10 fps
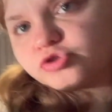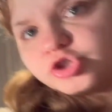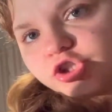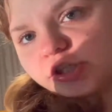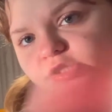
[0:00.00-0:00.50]

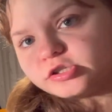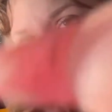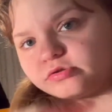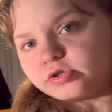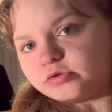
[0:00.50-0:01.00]

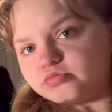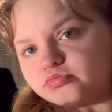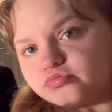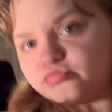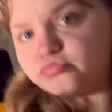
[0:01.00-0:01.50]
Just,
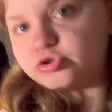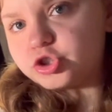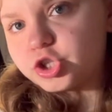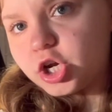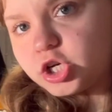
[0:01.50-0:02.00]

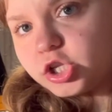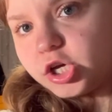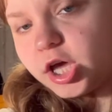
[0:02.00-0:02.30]
just kind of, like,